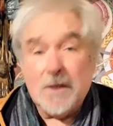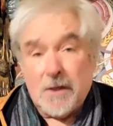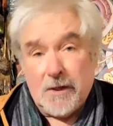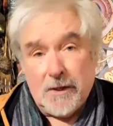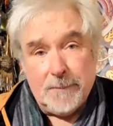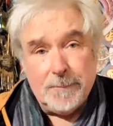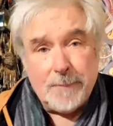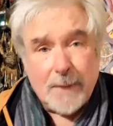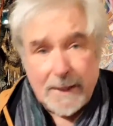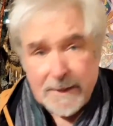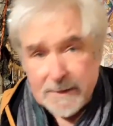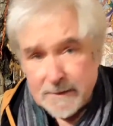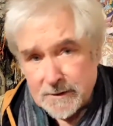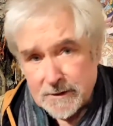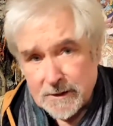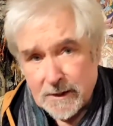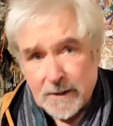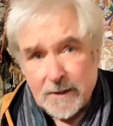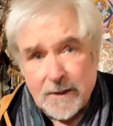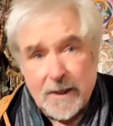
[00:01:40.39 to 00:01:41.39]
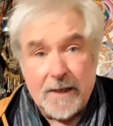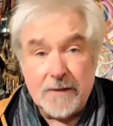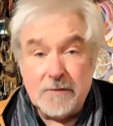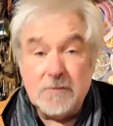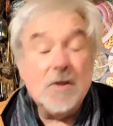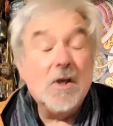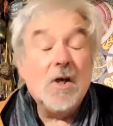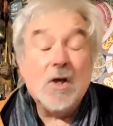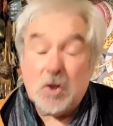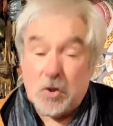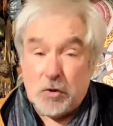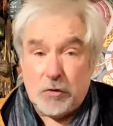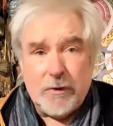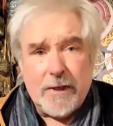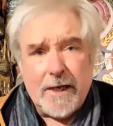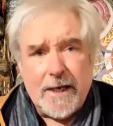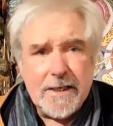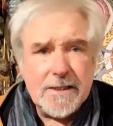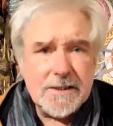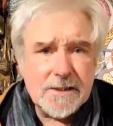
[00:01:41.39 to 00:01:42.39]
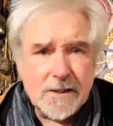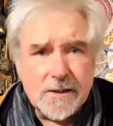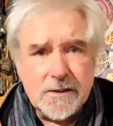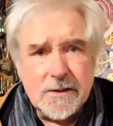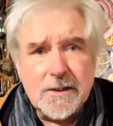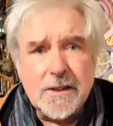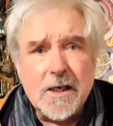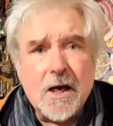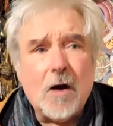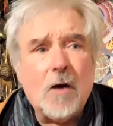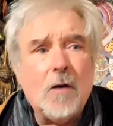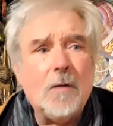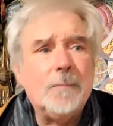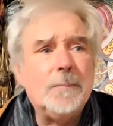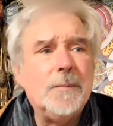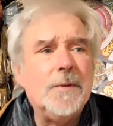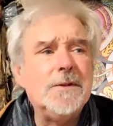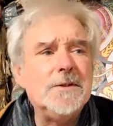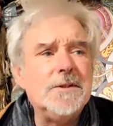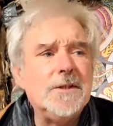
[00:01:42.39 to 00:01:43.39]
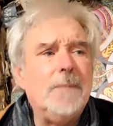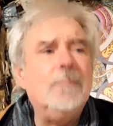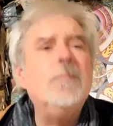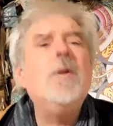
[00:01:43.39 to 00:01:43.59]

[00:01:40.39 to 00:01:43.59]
kind of painting and creating the art. But